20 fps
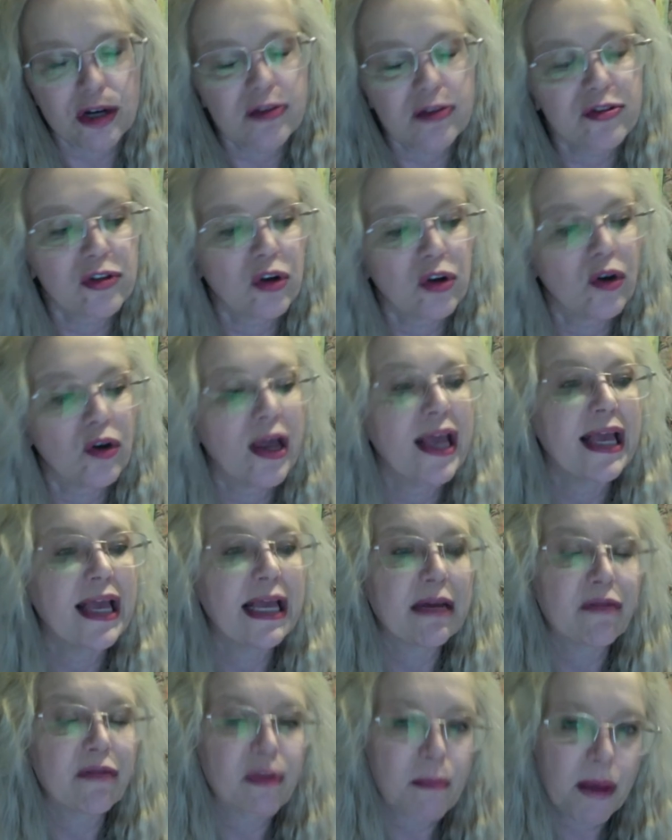So
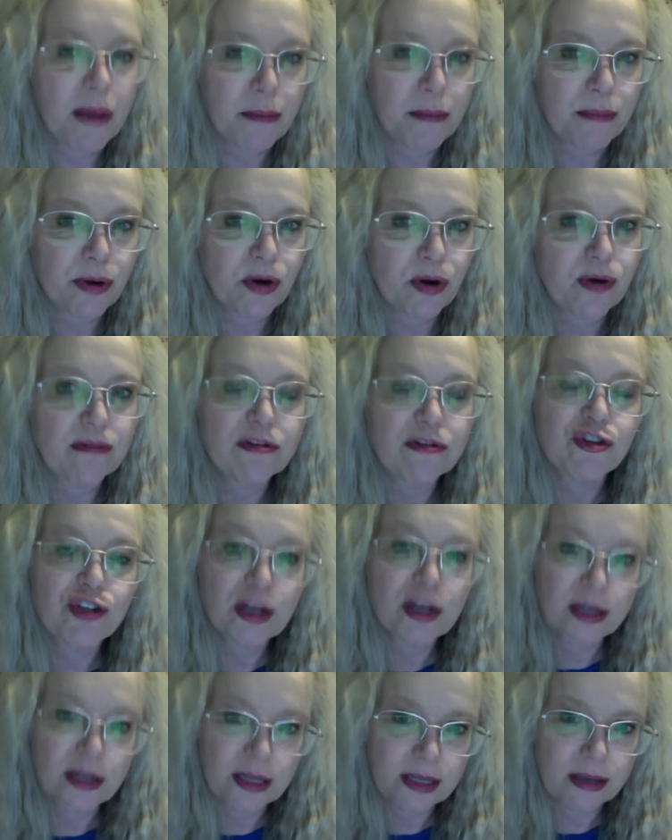remember,
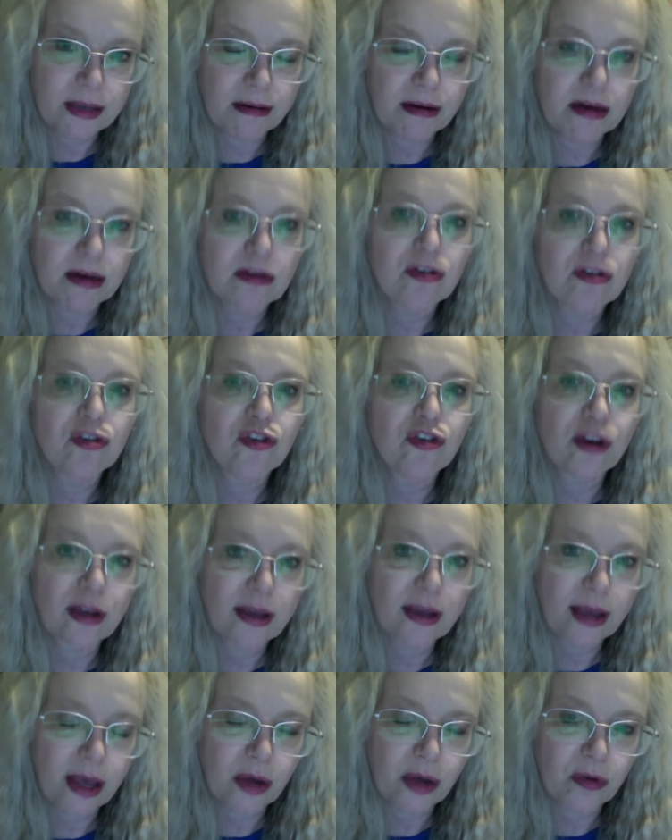junk in,
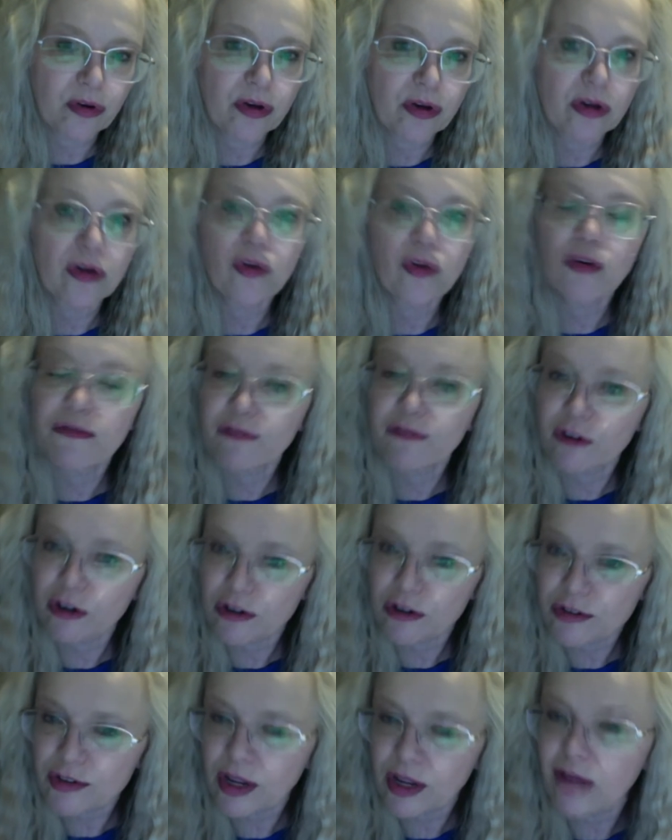junk out, cook for
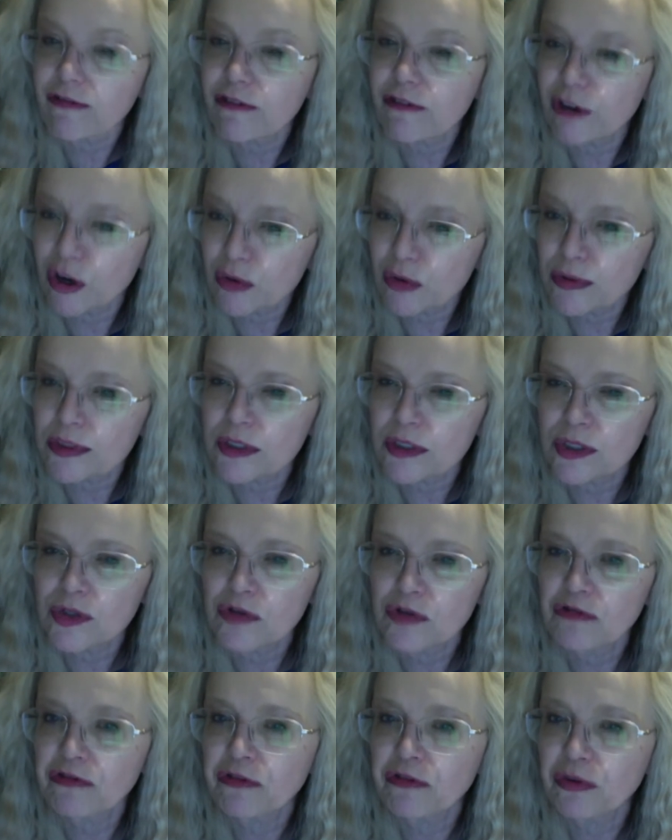yourself, know what's in
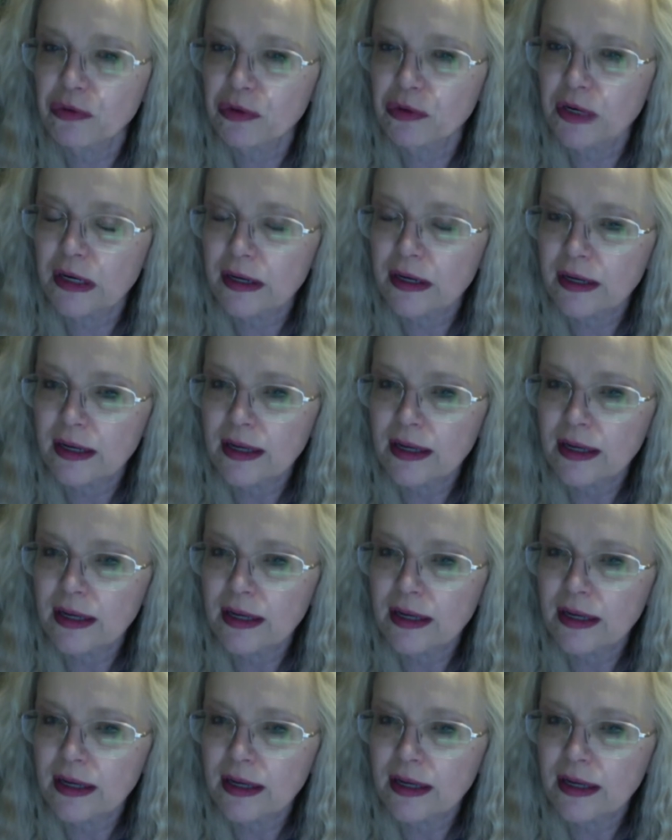your food,